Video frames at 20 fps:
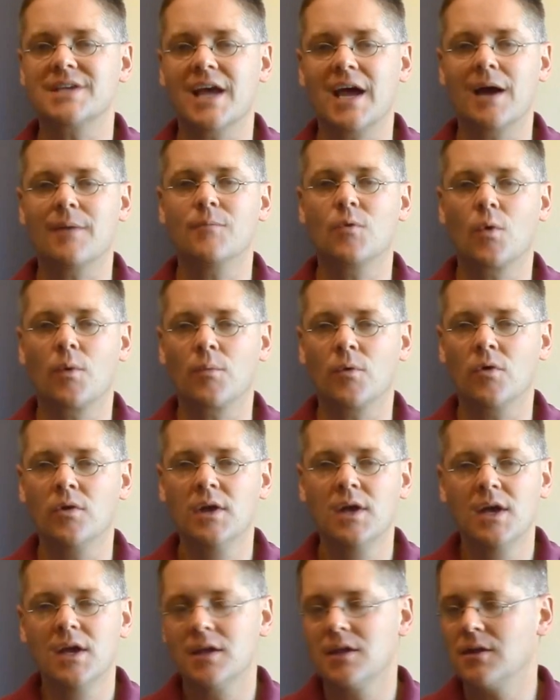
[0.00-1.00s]
abnormal.
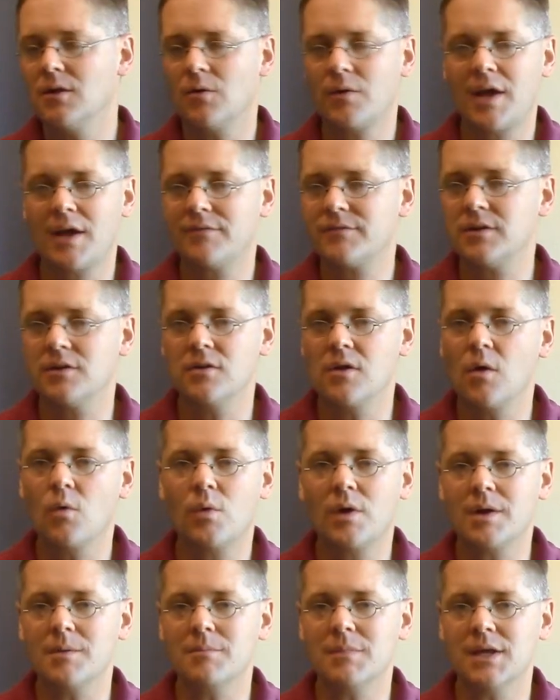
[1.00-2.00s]
You don't have to know
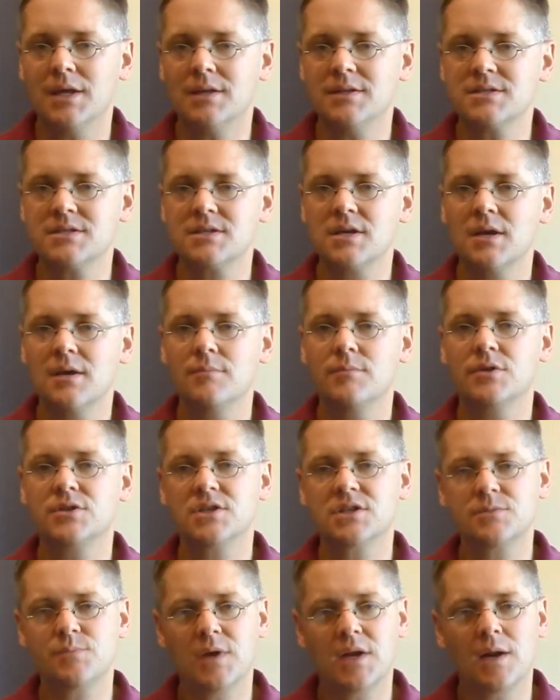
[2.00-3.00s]
what it means, but
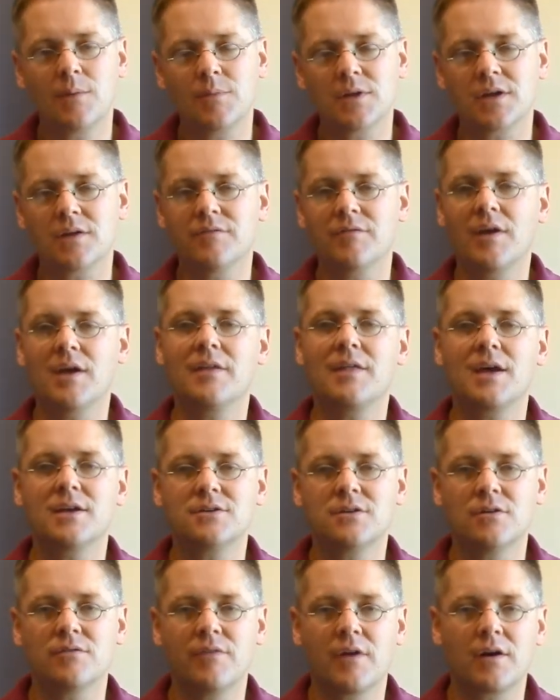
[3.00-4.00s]
just being able to convey that
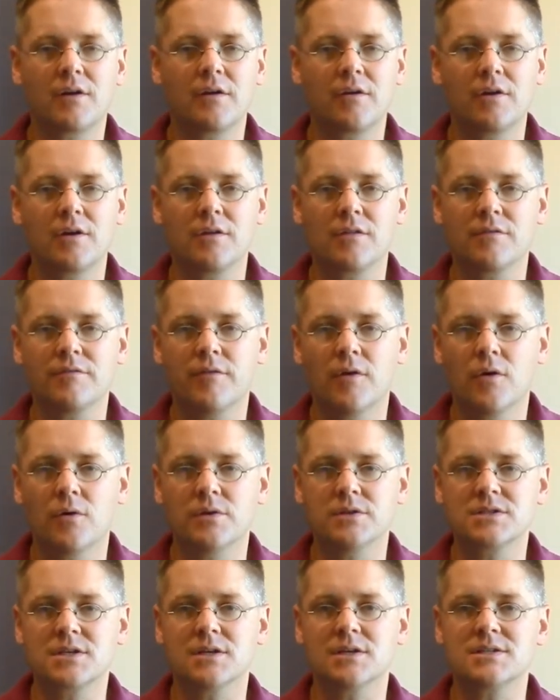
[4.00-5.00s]
to your veterinarian on the phone
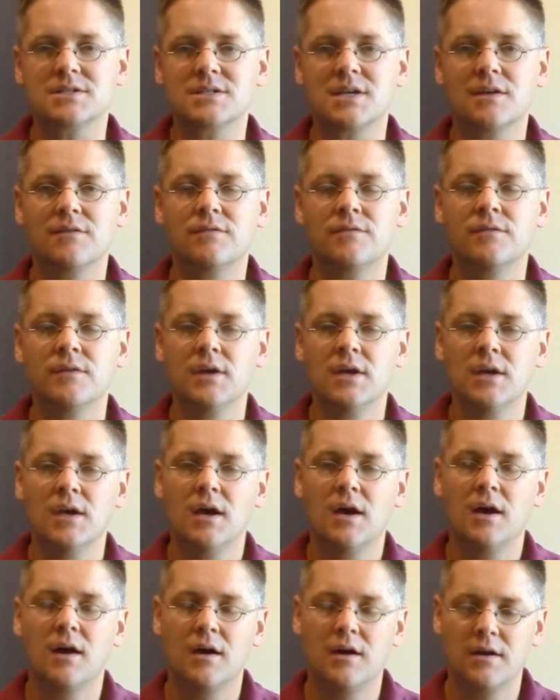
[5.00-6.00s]
is going to save
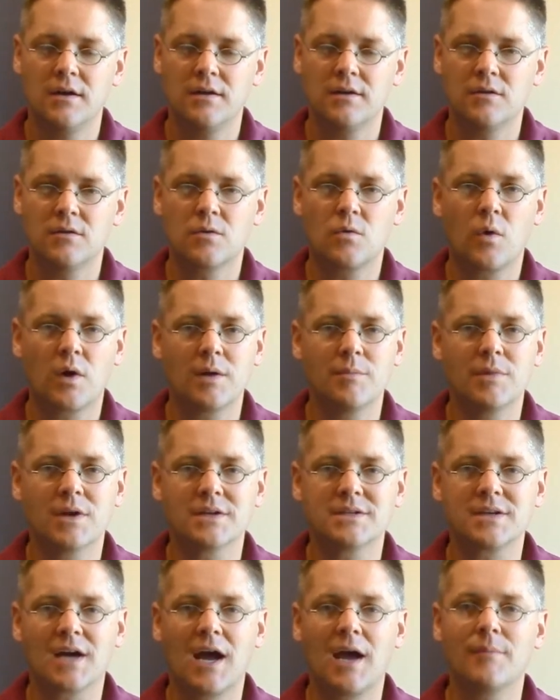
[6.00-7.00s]
you quite a bit
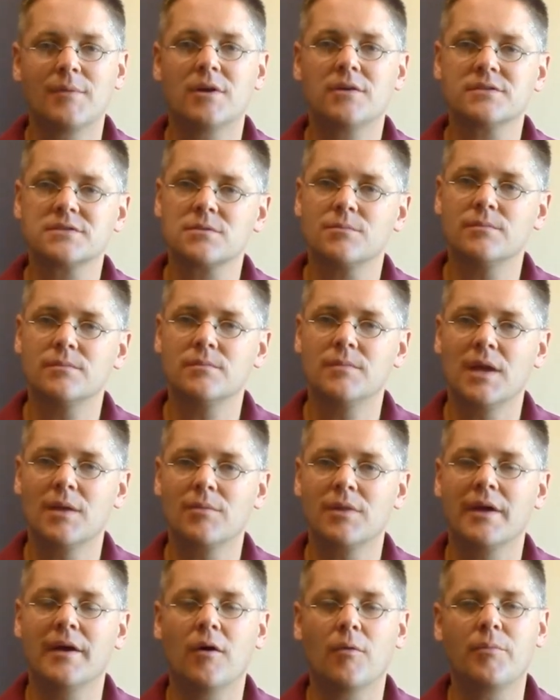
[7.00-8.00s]
of time, and also be
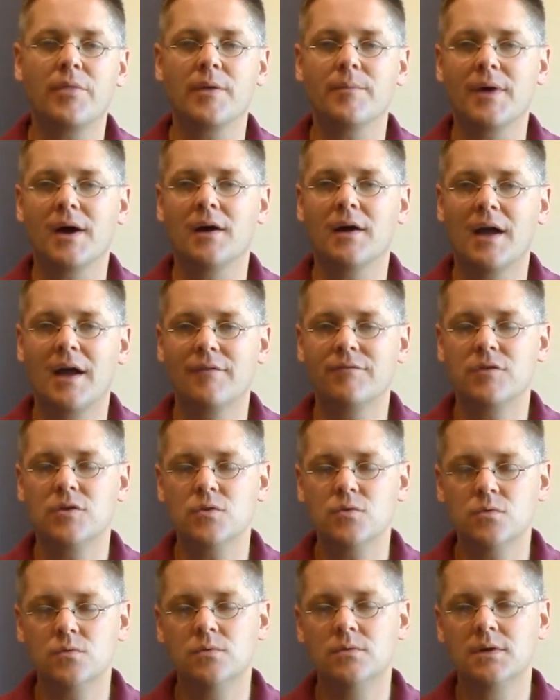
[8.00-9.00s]
able to help them out, have
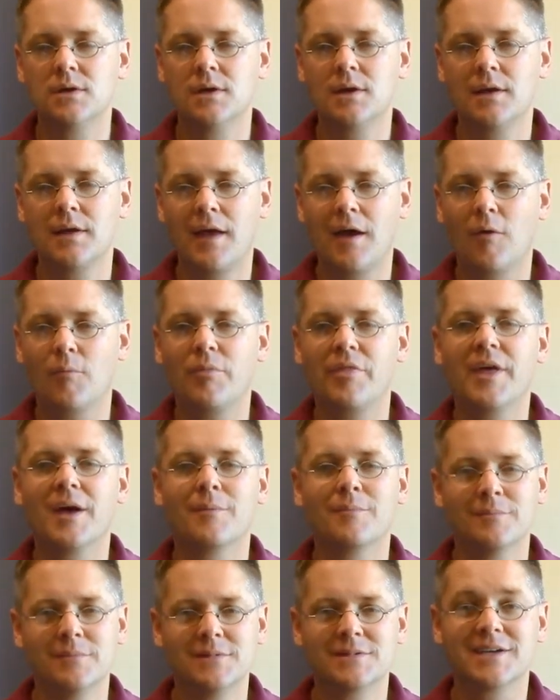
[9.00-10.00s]
you help
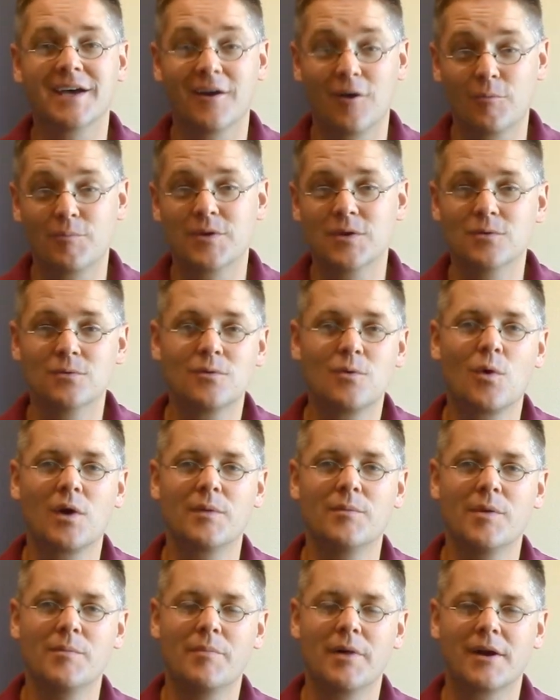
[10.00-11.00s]
them to help you quite
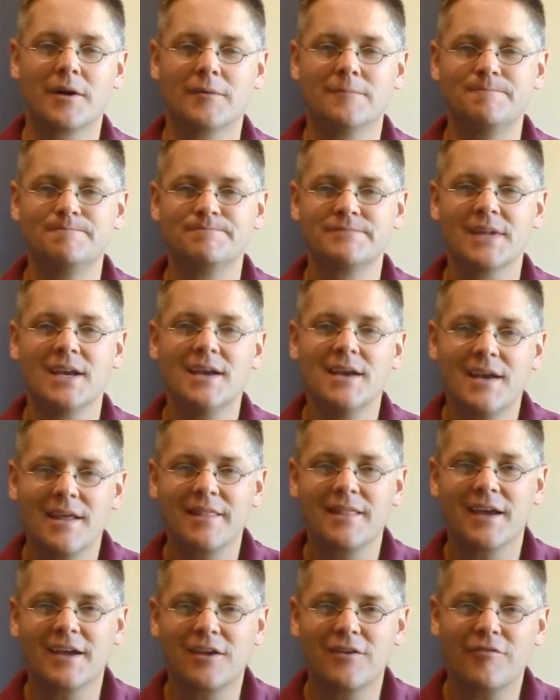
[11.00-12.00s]
a bit better.
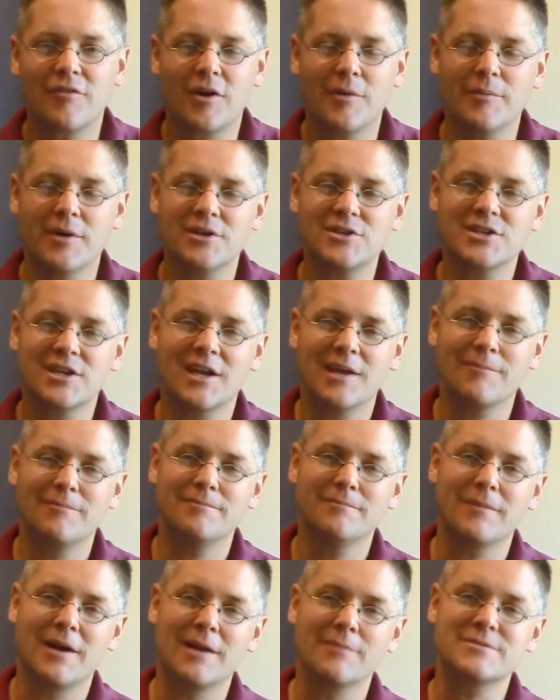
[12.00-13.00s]
Thank you very much.
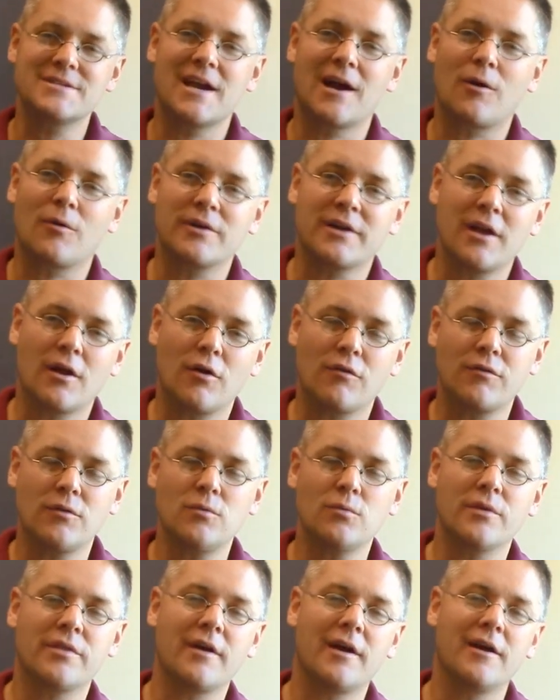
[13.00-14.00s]
Again, my name is Howard
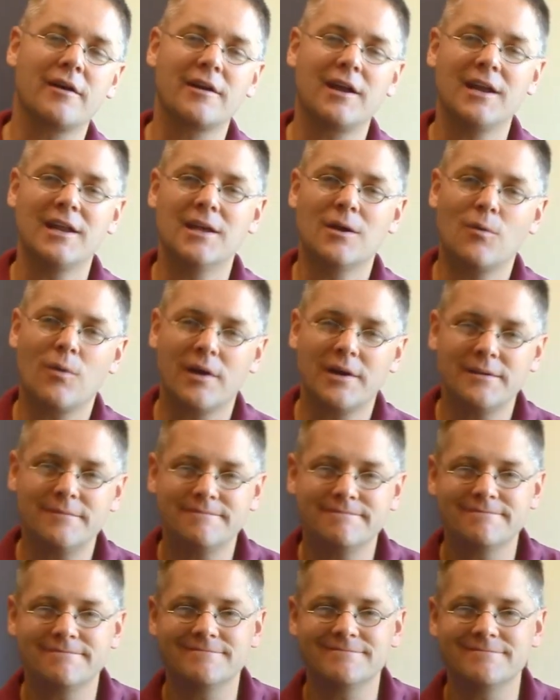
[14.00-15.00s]
Ketover with Irongate Equine.
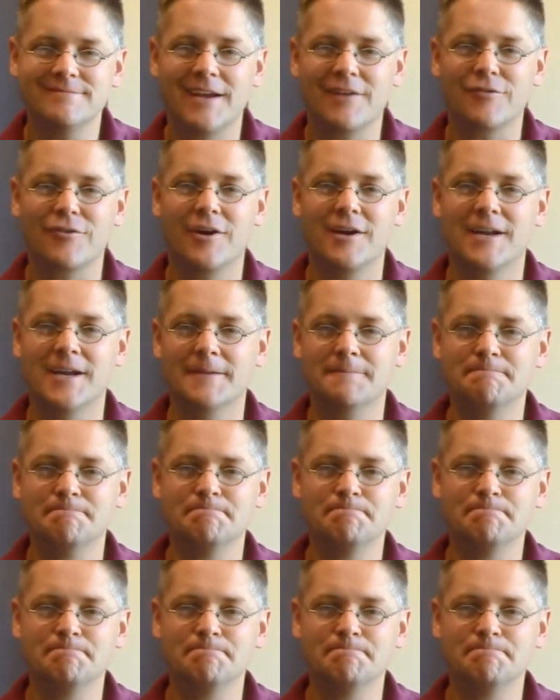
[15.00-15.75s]
Have a great day.